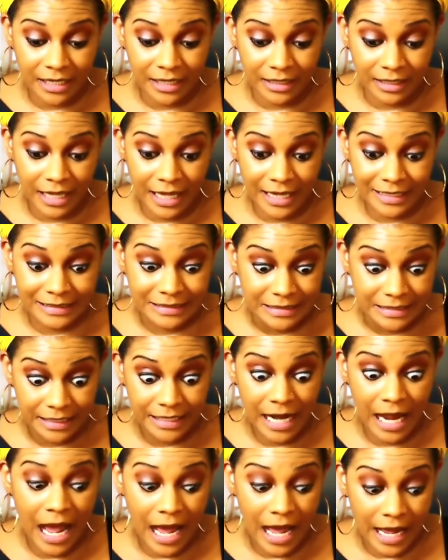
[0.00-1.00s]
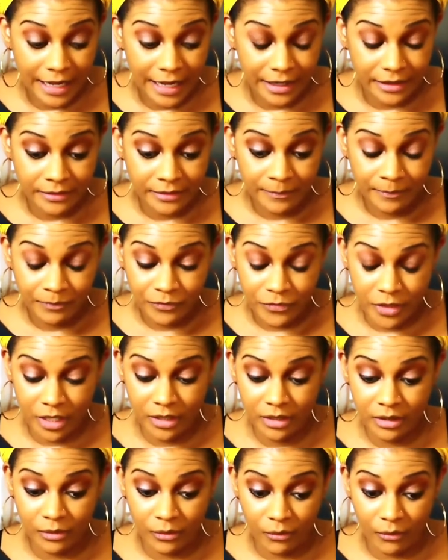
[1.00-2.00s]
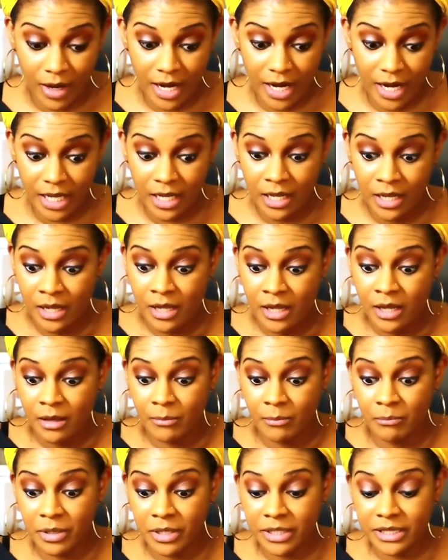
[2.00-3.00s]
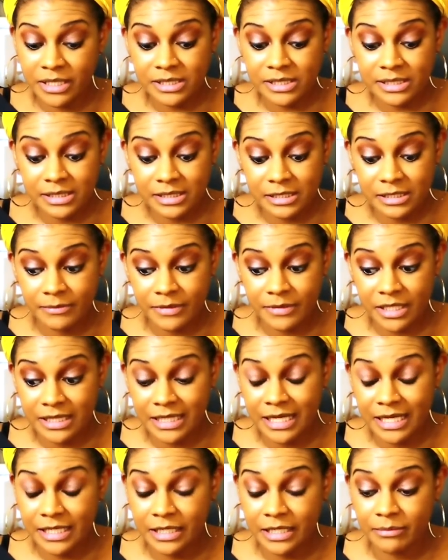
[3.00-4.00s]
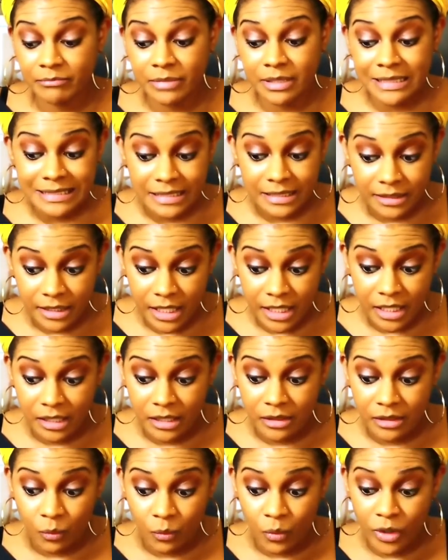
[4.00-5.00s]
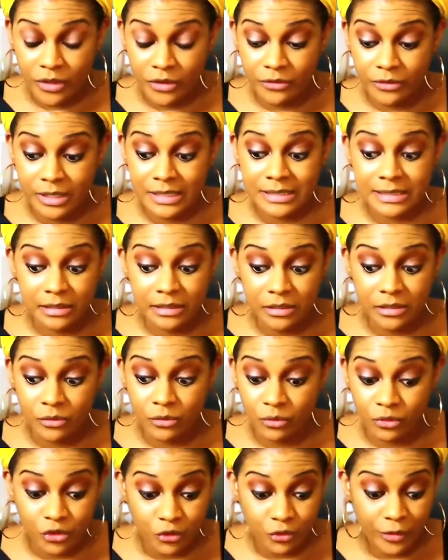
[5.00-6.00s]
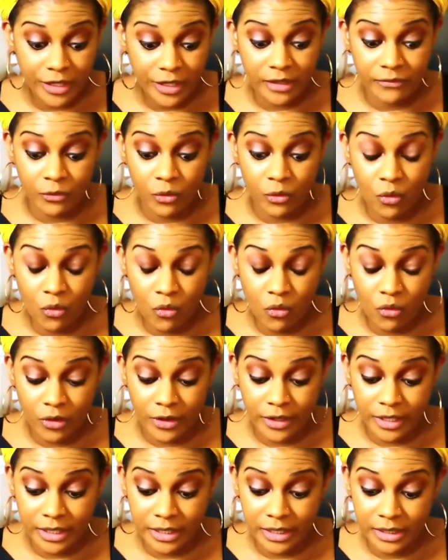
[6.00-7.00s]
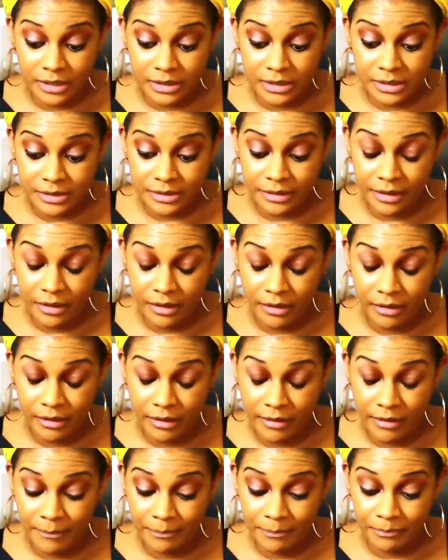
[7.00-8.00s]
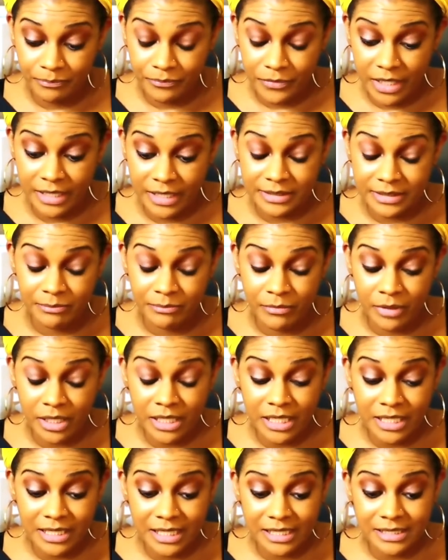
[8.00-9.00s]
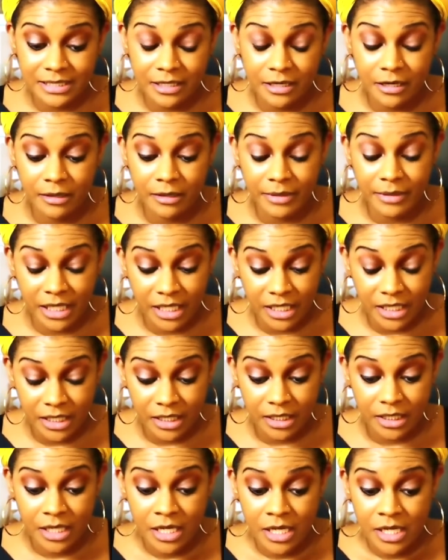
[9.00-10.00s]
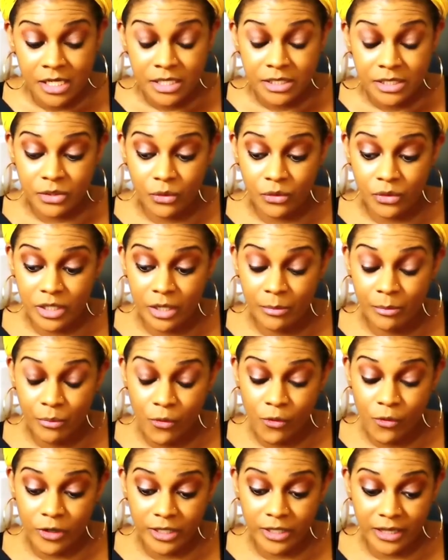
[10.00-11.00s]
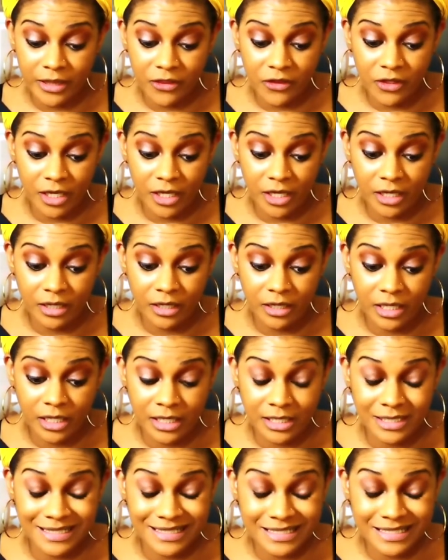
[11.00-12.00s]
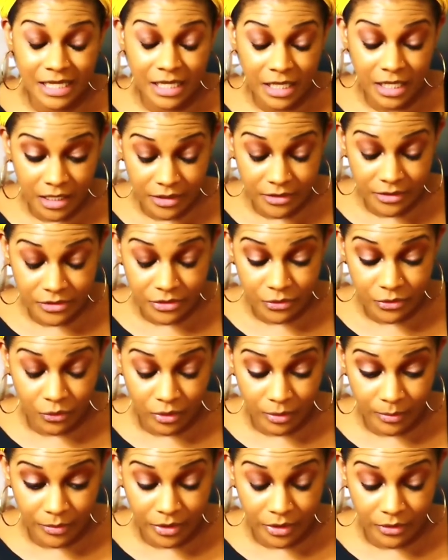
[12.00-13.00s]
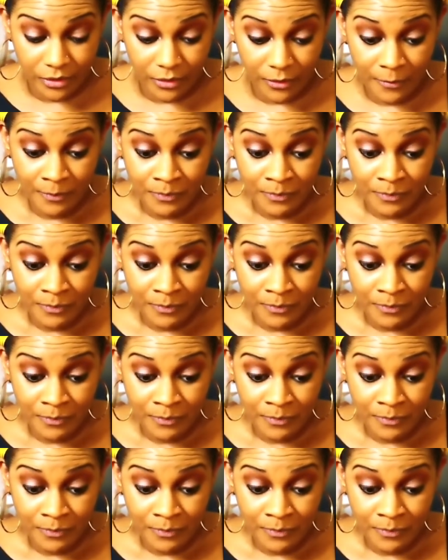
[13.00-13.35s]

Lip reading: like denied. Right? But this is something that can be delayed, whether it's literal travel or it's money that's coming in. So the important thing is here, Scorpio,